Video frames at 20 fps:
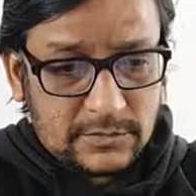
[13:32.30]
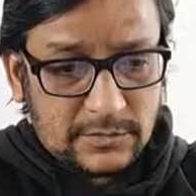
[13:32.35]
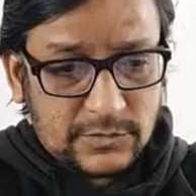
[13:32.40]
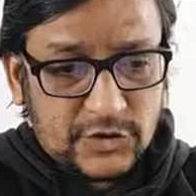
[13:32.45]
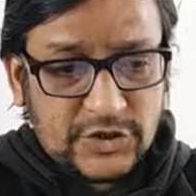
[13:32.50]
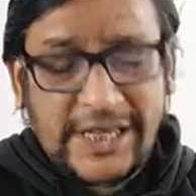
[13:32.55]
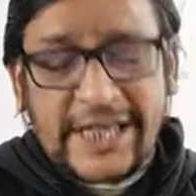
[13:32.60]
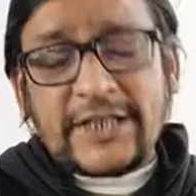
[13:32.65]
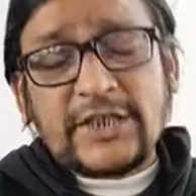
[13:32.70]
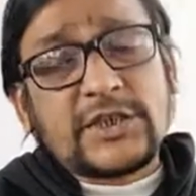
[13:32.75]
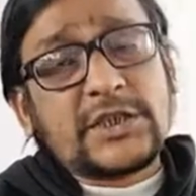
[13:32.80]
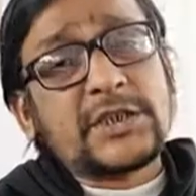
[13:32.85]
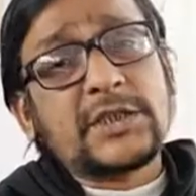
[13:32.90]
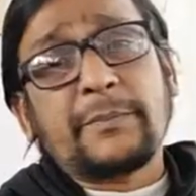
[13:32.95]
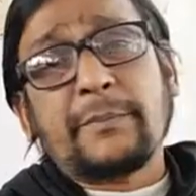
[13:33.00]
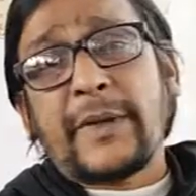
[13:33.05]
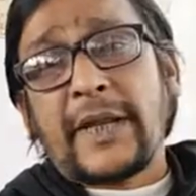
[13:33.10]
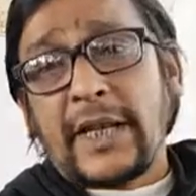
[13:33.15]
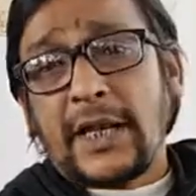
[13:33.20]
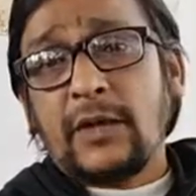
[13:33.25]
changing the
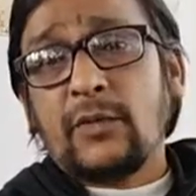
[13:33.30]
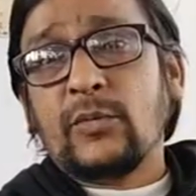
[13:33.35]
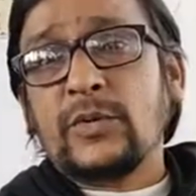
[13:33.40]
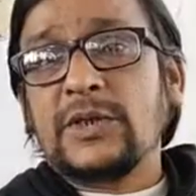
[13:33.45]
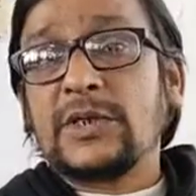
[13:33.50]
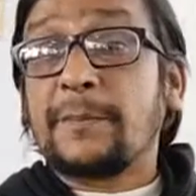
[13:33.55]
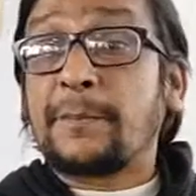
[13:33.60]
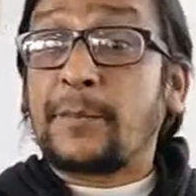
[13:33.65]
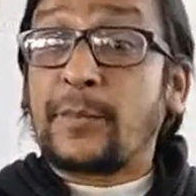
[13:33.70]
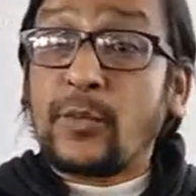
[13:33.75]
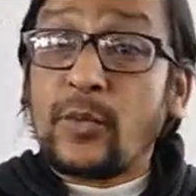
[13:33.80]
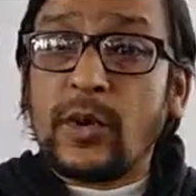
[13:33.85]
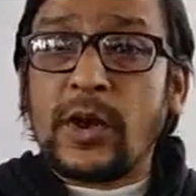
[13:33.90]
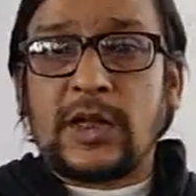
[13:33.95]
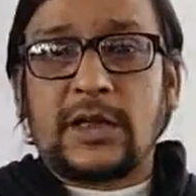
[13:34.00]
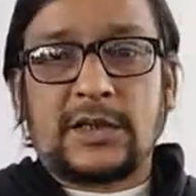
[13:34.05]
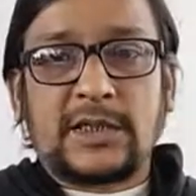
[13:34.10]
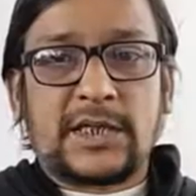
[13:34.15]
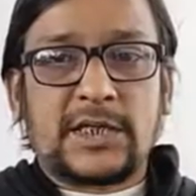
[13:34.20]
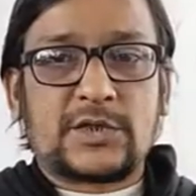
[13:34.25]
meaning with the
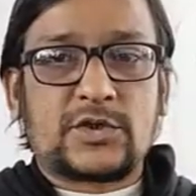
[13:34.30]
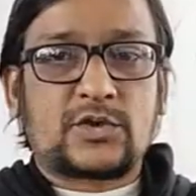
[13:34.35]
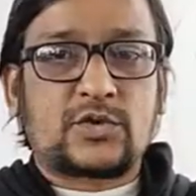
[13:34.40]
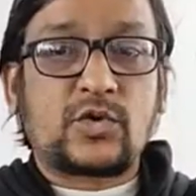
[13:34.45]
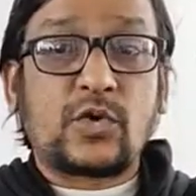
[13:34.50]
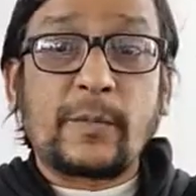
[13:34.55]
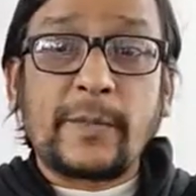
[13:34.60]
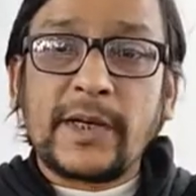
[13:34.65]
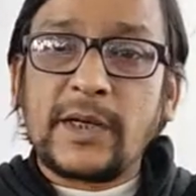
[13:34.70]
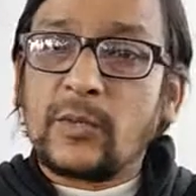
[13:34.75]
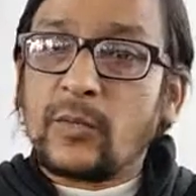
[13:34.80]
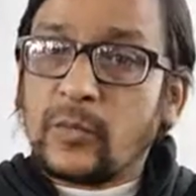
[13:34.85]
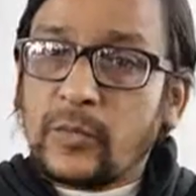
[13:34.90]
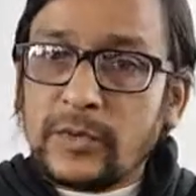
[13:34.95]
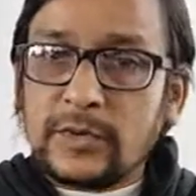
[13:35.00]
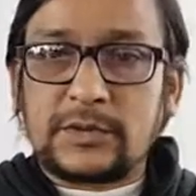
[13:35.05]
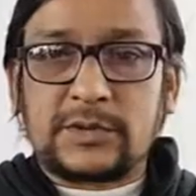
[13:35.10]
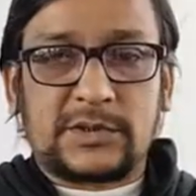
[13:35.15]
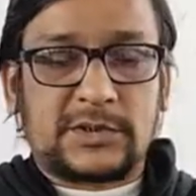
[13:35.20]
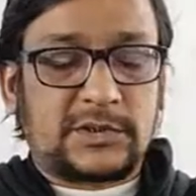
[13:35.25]
plural. There are so many
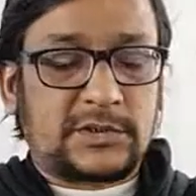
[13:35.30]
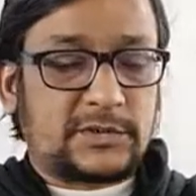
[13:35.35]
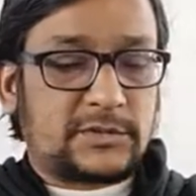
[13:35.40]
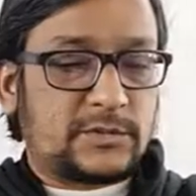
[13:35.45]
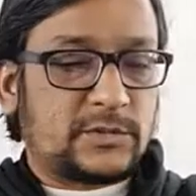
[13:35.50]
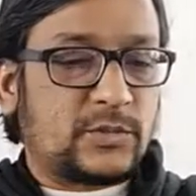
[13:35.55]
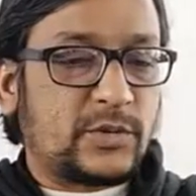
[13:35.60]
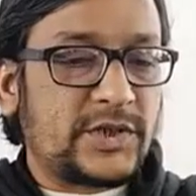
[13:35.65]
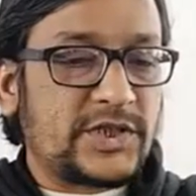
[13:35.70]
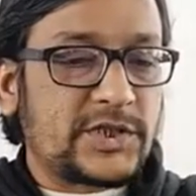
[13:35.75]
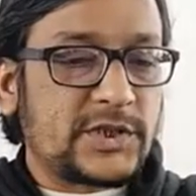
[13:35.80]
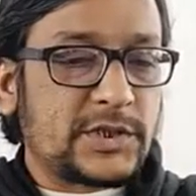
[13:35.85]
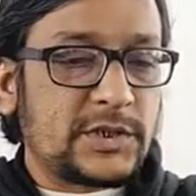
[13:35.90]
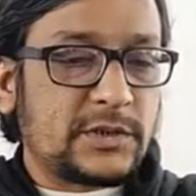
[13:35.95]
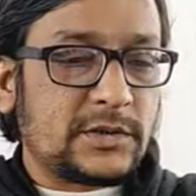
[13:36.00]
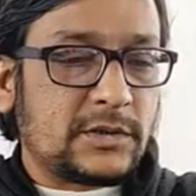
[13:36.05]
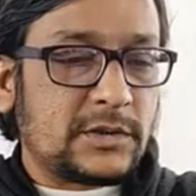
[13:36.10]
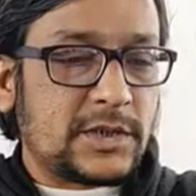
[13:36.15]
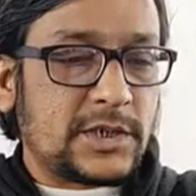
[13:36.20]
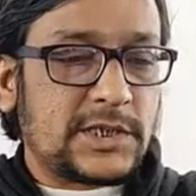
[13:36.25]
words which
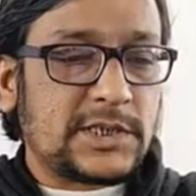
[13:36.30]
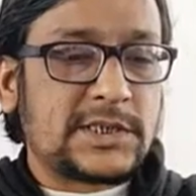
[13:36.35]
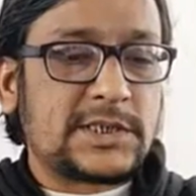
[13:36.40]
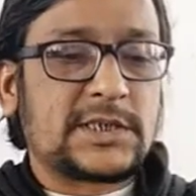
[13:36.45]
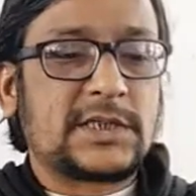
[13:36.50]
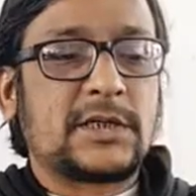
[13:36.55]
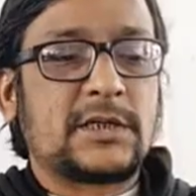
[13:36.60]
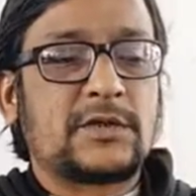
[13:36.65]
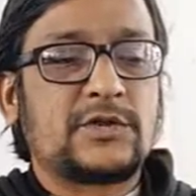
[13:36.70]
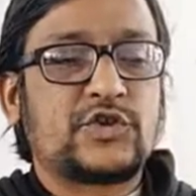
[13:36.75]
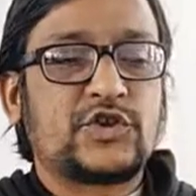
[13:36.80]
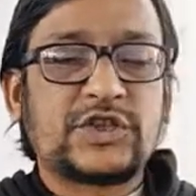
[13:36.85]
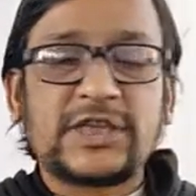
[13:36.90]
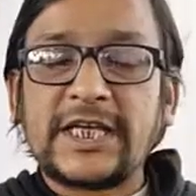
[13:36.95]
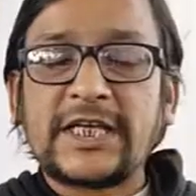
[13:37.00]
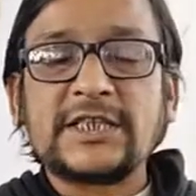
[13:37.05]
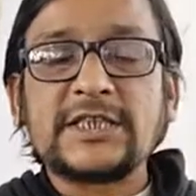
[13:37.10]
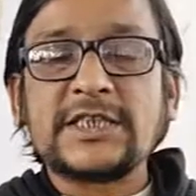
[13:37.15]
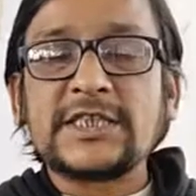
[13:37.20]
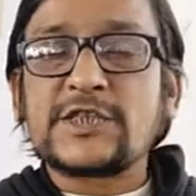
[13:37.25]
is
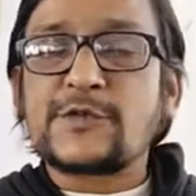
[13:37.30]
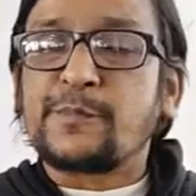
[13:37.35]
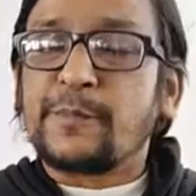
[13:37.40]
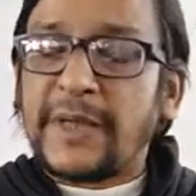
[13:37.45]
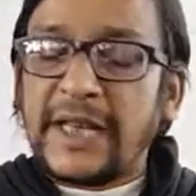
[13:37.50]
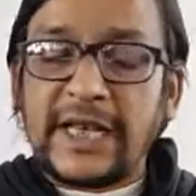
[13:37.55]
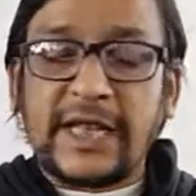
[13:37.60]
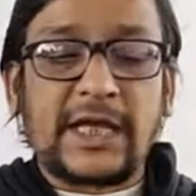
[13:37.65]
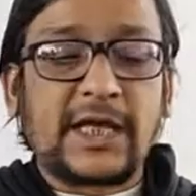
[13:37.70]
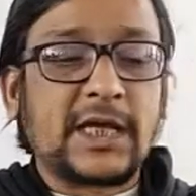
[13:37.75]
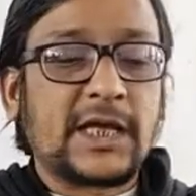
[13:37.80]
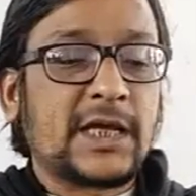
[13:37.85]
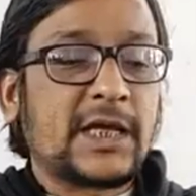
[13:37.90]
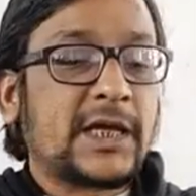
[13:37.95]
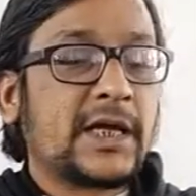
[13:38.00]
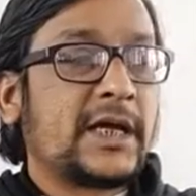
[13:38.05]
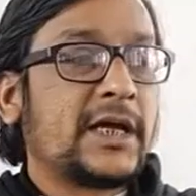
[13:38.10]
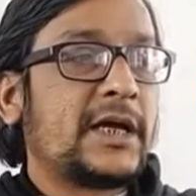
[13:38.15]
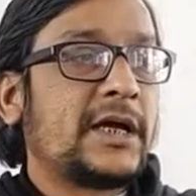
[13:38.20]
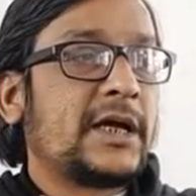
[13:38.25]
change its
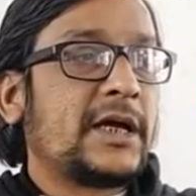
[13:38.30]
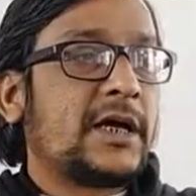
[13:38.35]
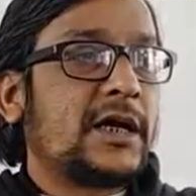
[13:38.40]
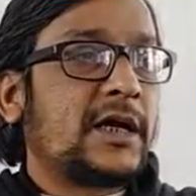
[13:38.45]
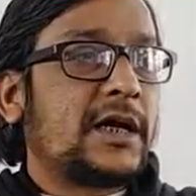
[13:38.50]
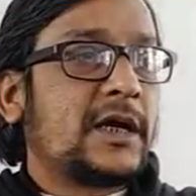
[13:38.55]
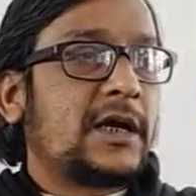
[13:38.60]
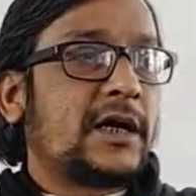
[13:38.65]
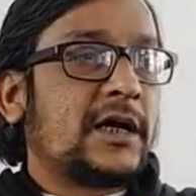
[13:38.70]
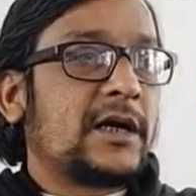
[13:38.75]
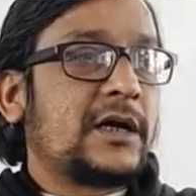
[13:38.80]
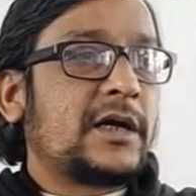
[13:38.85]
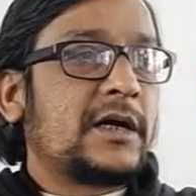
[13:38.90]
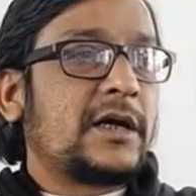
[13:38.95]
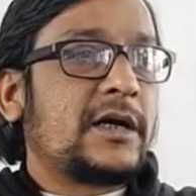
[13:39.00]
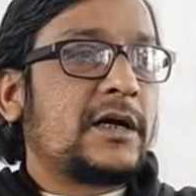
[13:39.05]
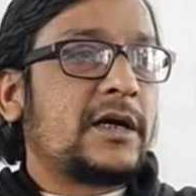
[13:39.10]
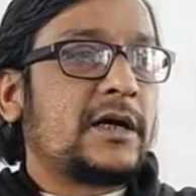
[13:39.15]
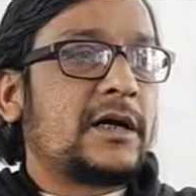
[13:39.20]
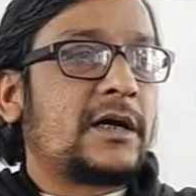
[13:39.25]
meaning
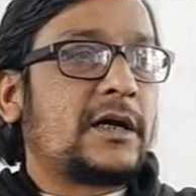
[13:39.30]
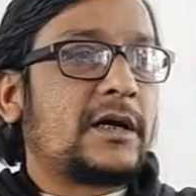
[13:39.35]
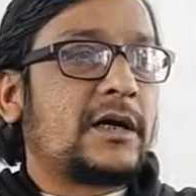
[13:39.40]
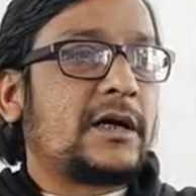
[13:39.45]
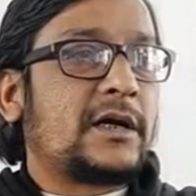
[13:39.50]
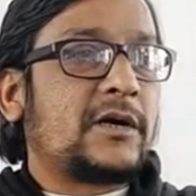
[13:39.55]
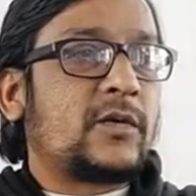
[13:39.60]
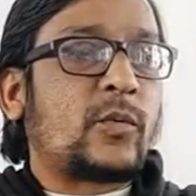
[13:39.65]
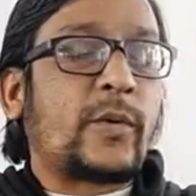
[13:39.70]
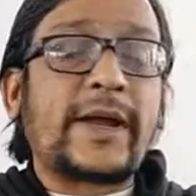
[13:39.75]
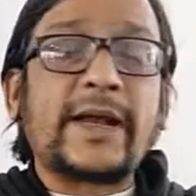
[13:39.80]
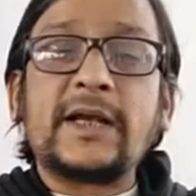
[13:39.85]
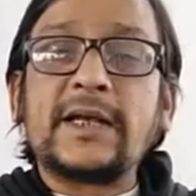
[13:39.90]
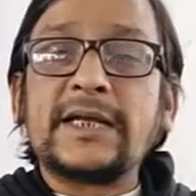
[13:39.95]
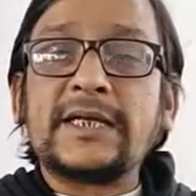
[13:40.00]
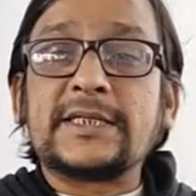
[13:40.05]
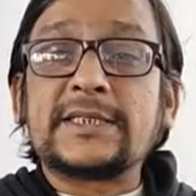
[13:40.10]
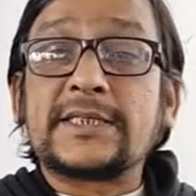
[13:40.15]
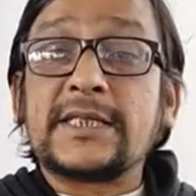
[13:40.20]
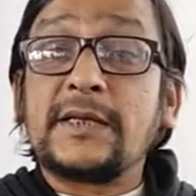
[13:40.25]
when
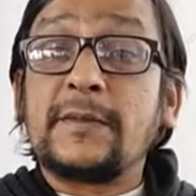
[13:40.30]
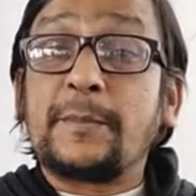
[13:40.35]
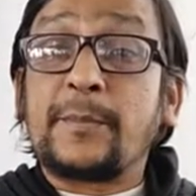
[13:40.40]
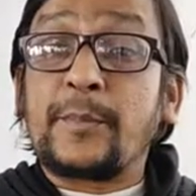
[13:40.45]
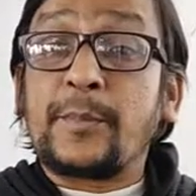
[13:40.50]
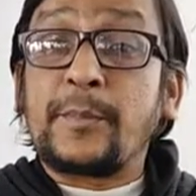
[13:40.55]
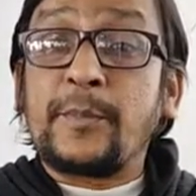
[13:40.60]
it is in